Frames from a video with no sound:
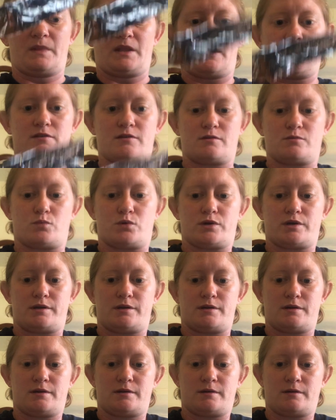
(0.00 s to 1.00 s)
and then
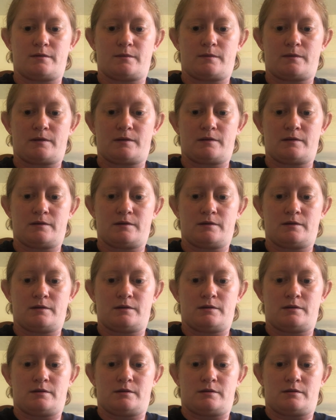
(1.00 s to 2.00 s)
one
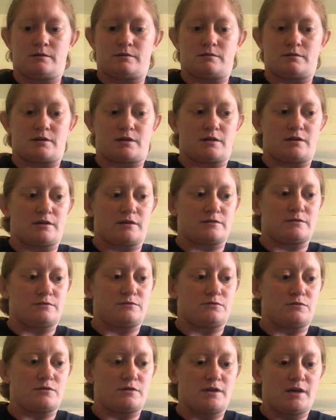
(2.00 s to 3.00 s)
that connects
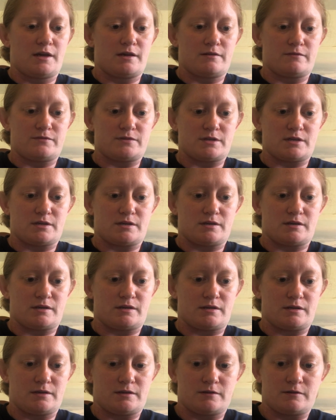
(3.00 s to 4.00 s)
to the negative side